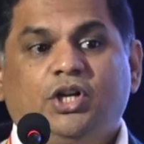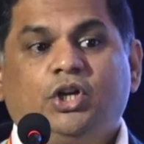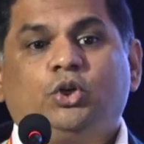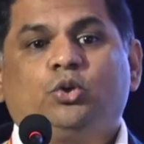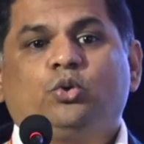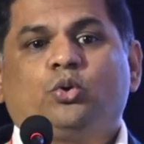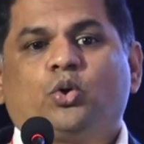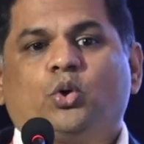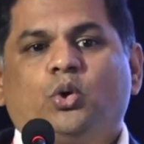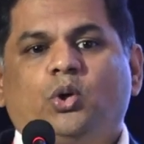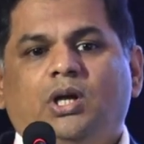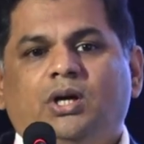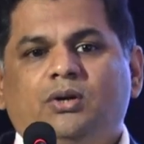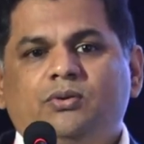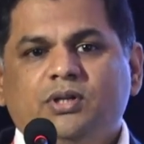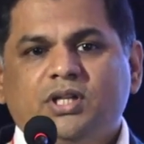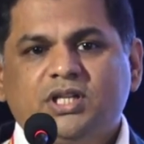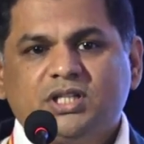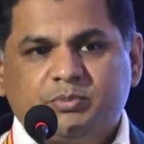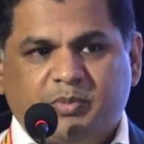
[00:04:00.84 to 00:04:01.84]
to roll out
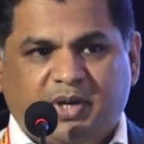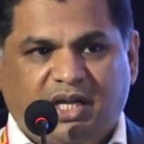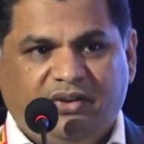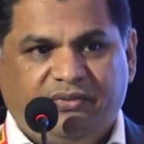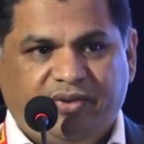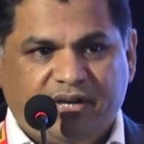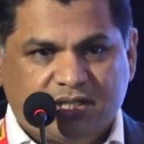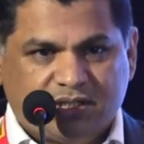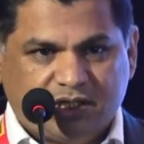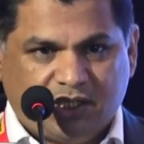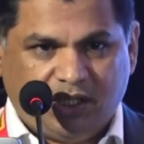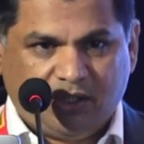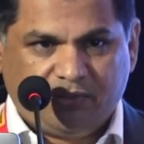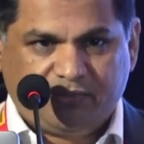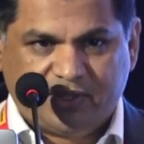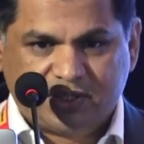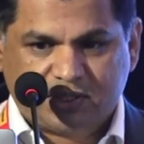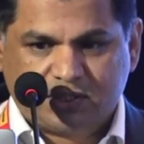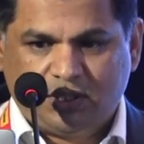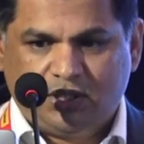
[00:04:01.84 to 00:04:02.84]
these manufacturing
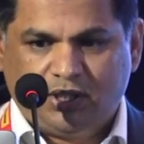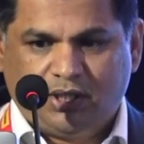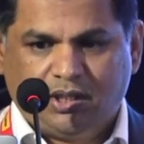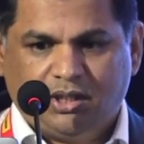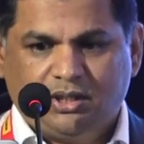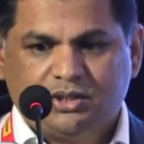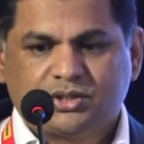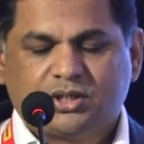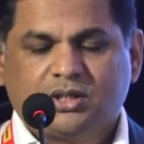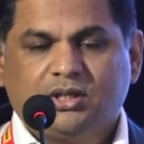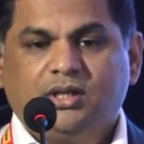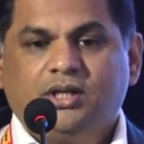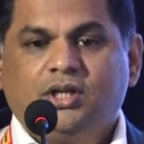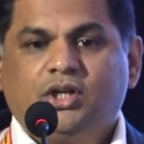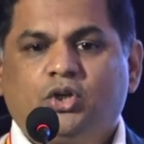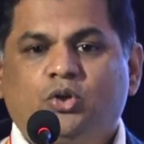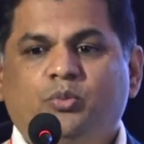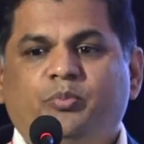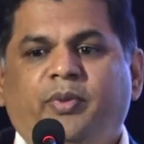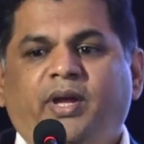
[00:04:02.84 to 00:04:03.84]
facilities,
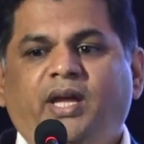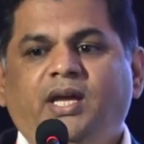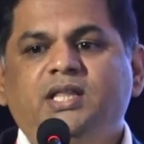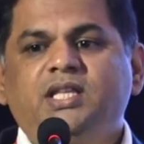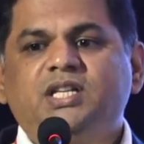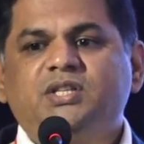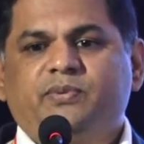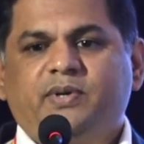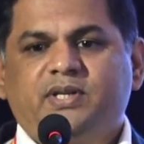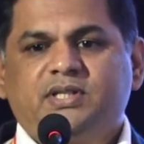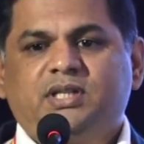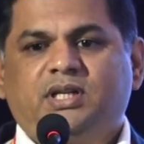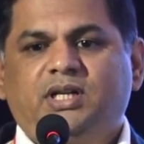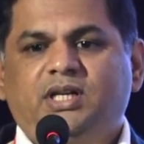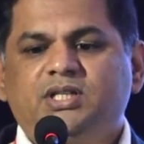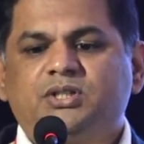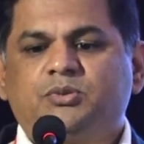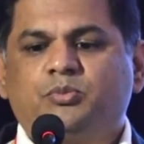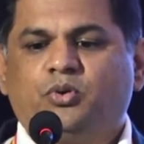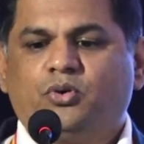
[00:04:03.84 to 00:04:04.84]
to make these
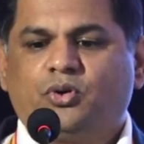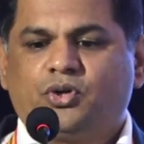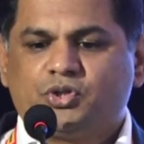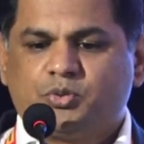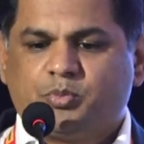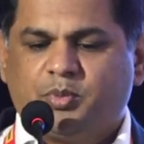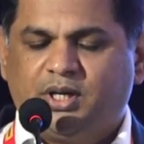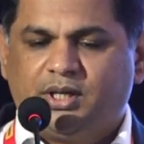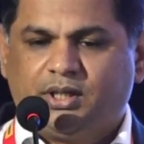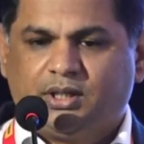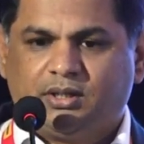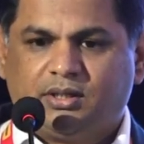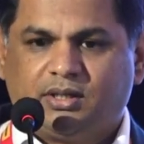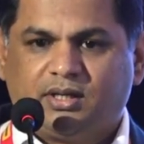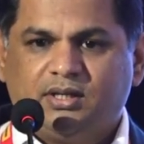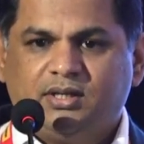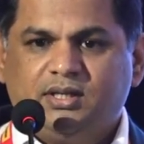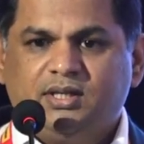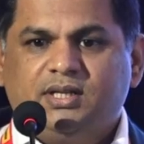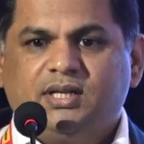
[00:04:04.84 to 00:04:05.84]
facilities more smarter.
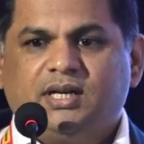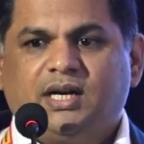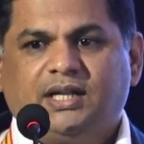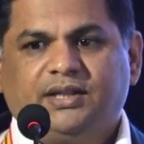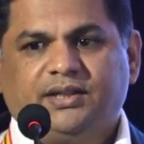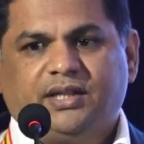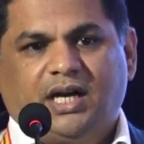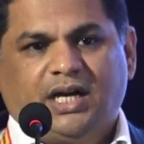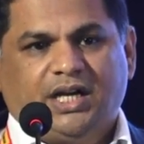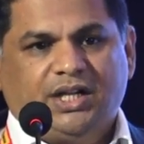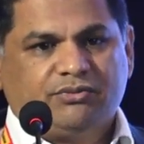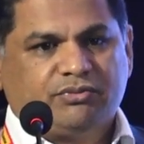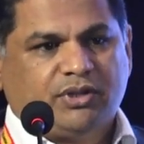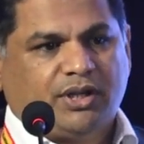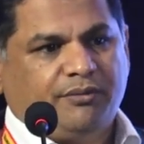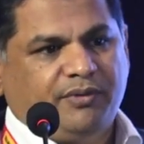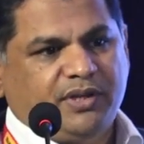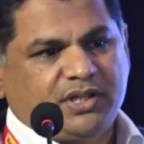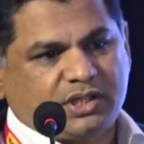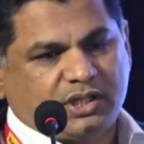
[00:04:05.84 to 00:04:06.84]
And that is where
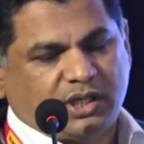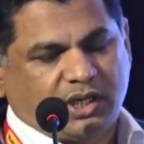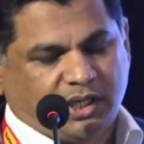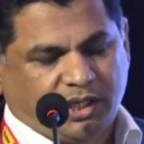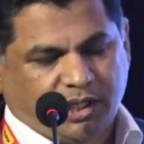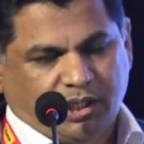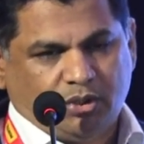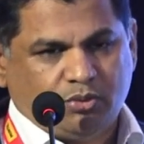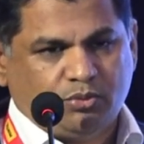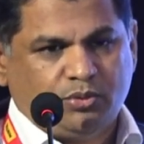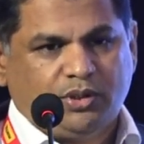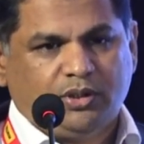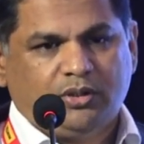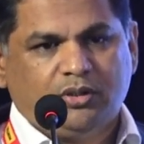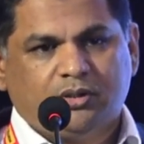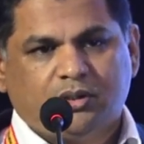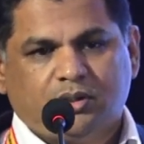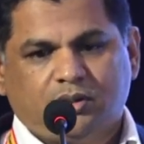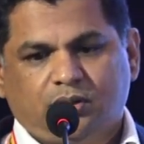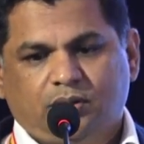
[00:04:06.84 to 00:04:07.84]
we started
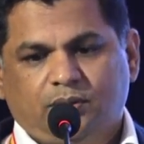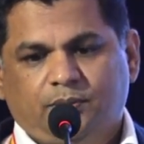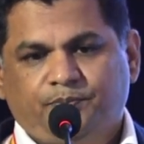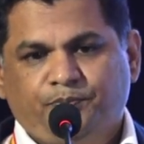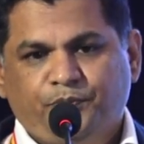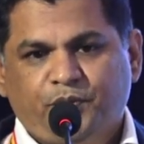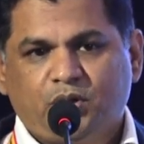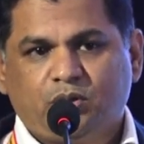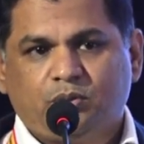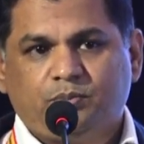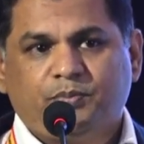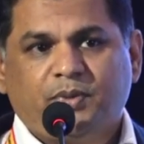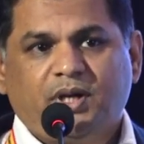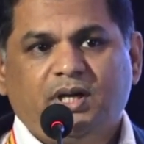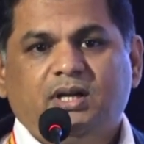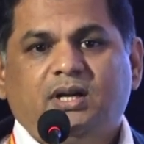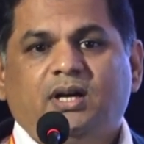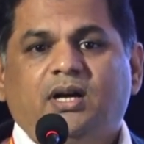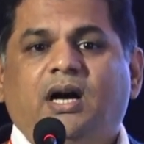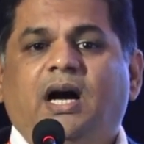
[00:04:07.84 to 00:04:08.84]
to
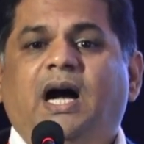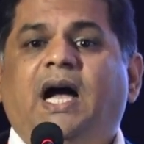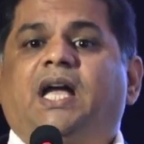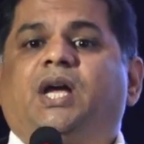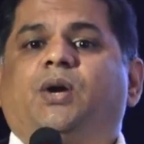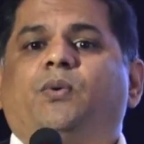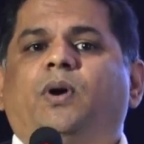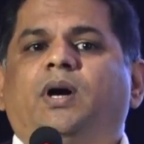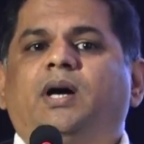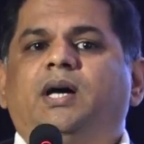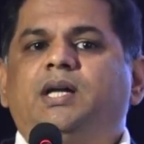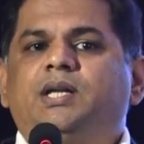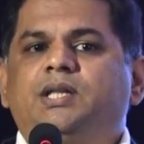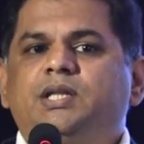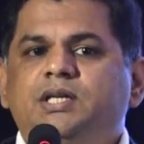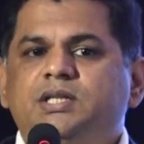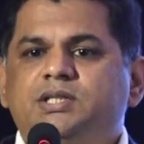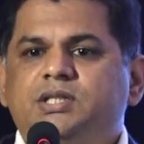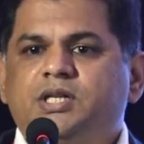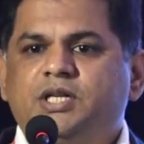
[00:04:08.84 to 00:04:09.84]
acquire
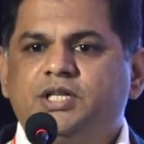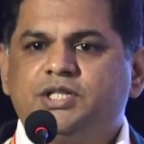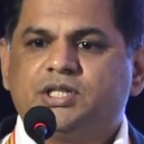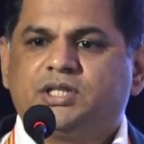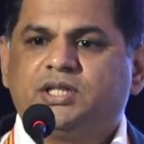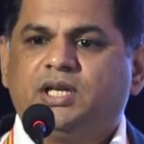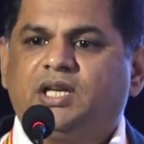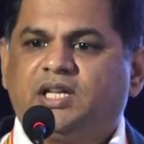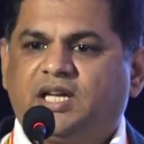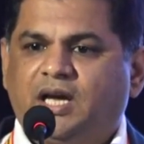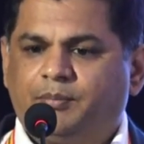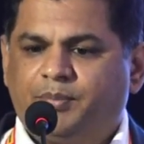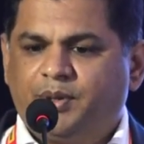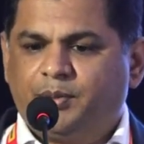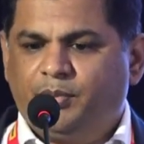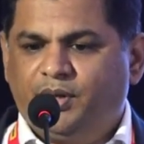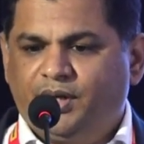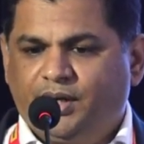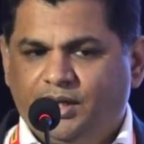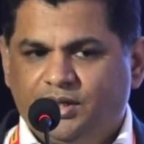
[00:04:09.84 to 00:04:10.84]
these digital
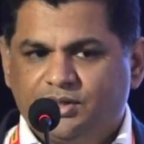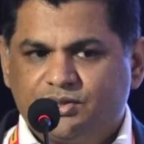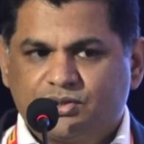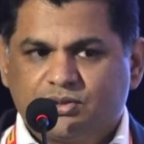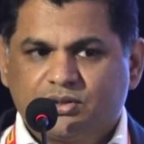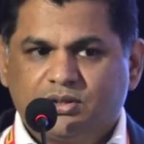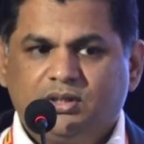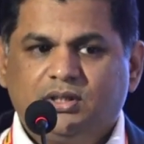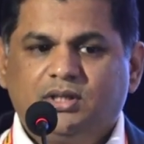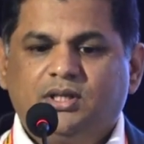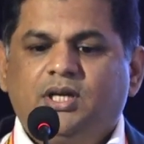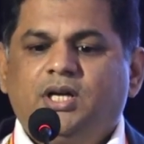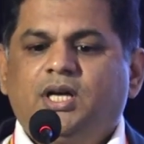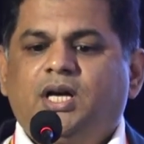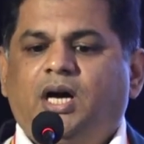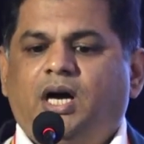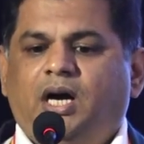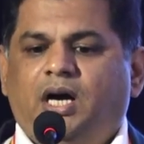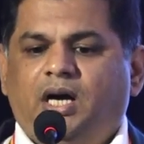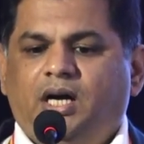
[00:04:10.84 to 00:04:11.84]
capabilities.
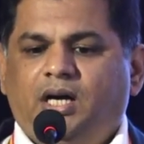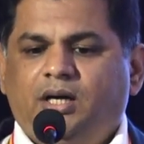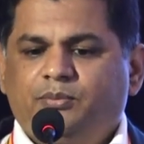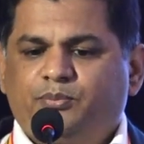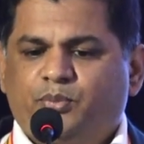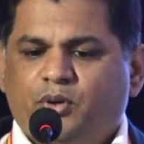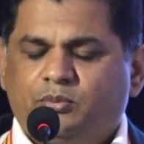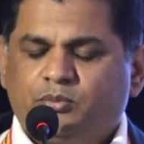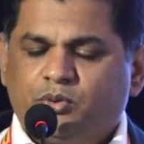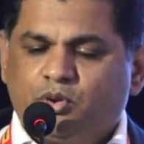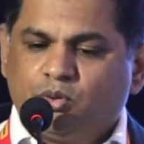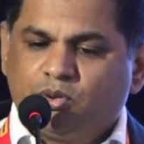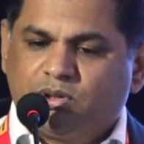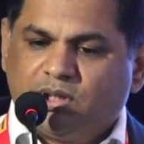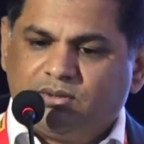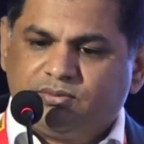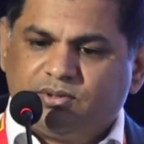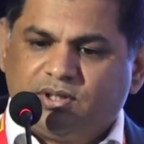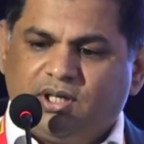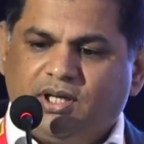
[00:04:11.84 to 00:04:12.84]
And from
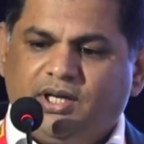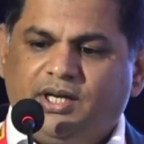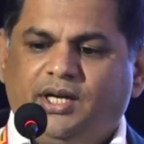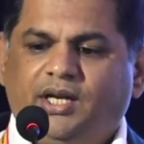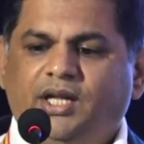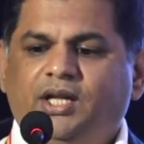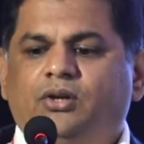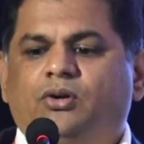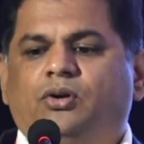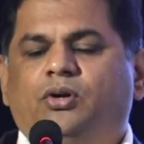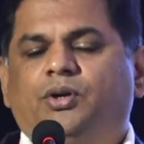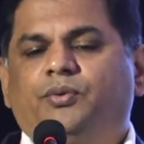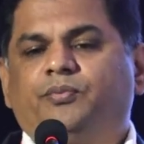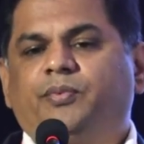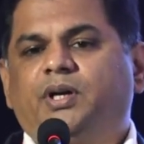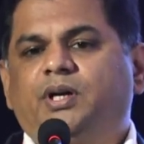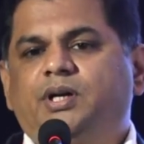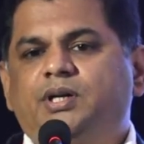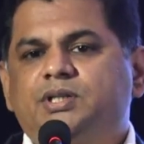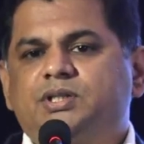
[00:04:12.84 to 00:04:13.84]
2018
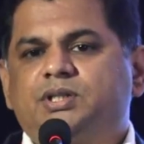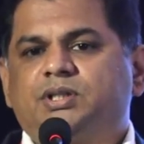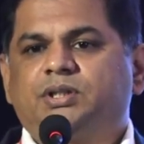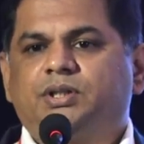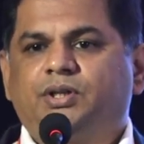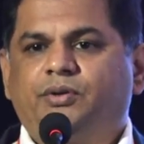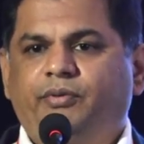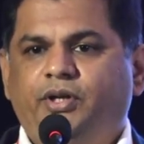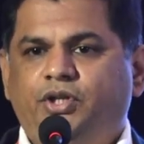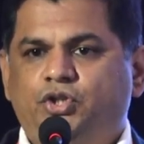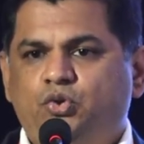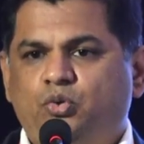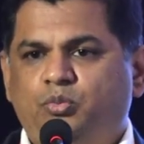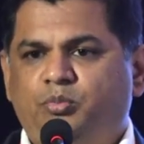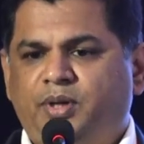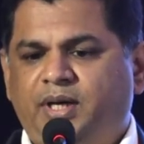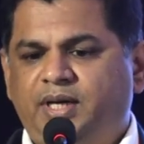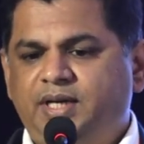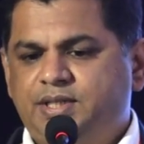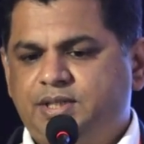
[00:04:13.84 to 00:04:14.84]
onwards, which you
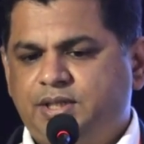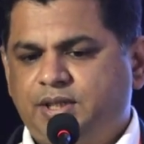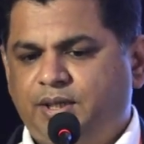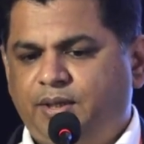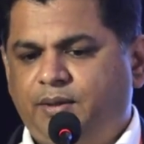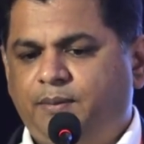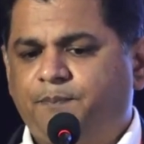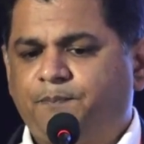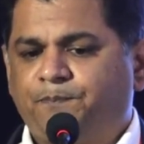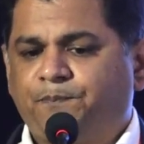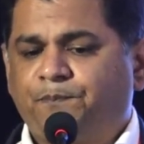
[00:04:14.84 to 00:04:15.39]
might see,